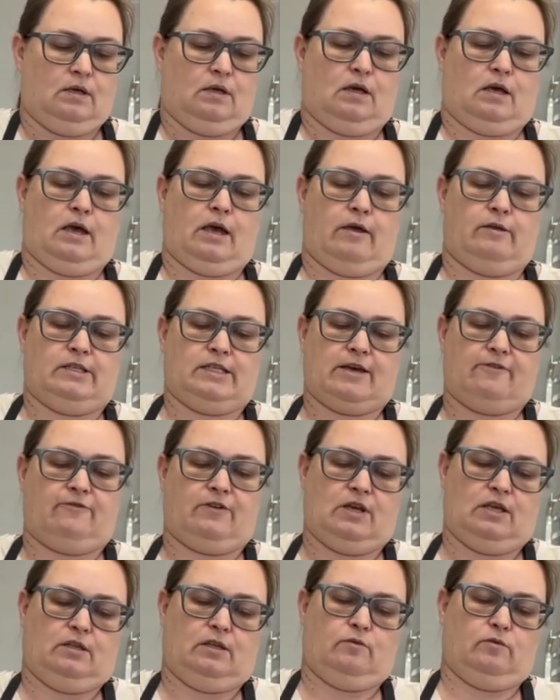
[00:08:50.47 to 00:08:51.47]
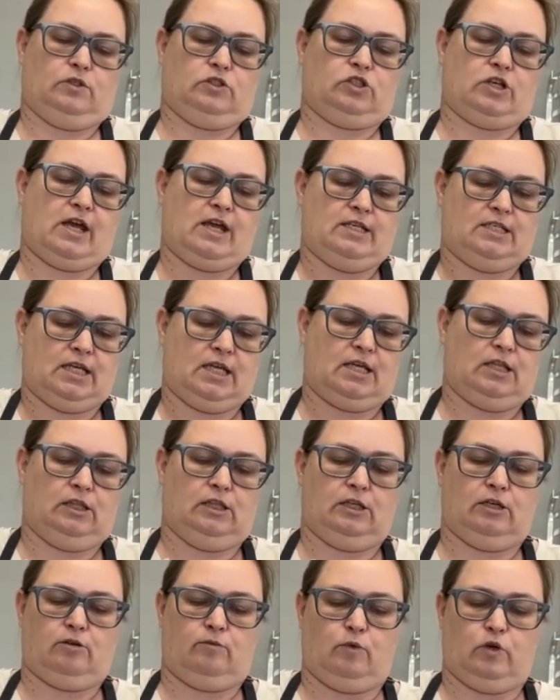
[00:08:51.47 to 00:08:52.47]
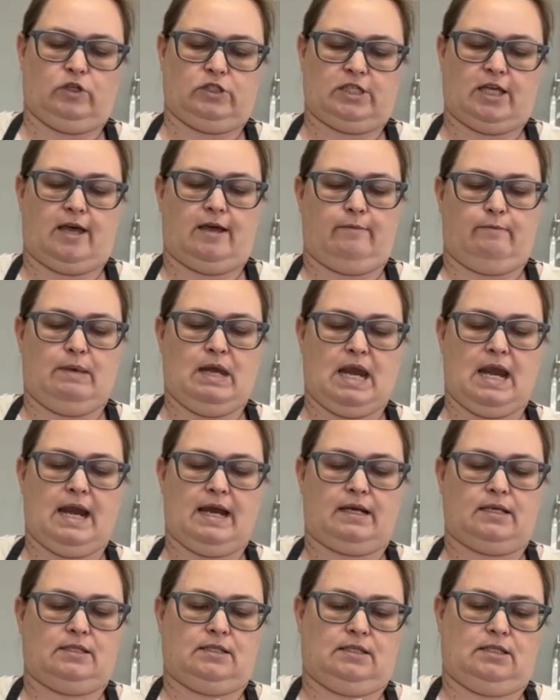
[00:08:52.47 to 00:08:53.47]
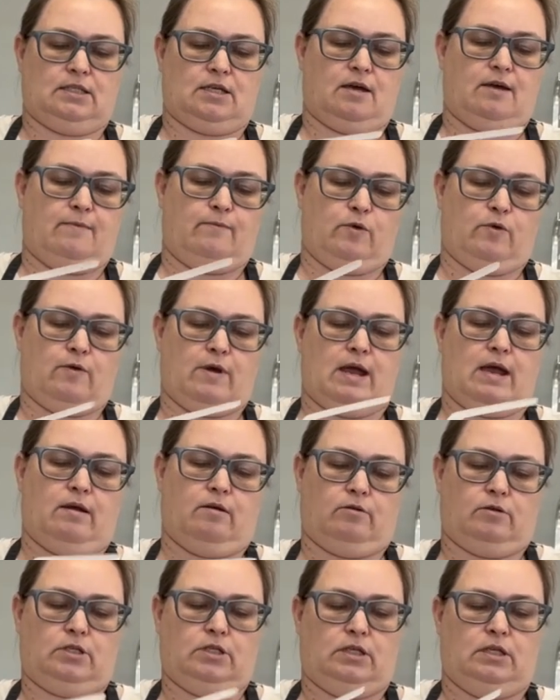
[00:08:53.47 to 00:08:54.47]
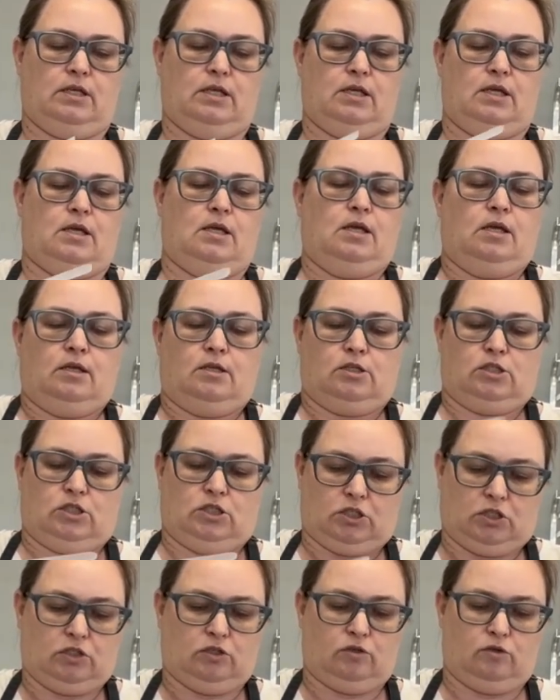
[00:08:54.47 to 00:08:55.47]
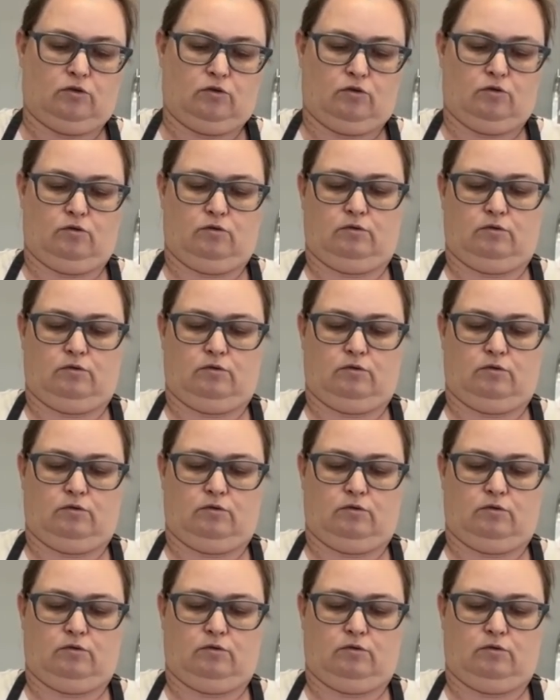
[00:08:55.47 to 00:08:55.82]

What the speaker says: I definitely will try and take a little more time next time around to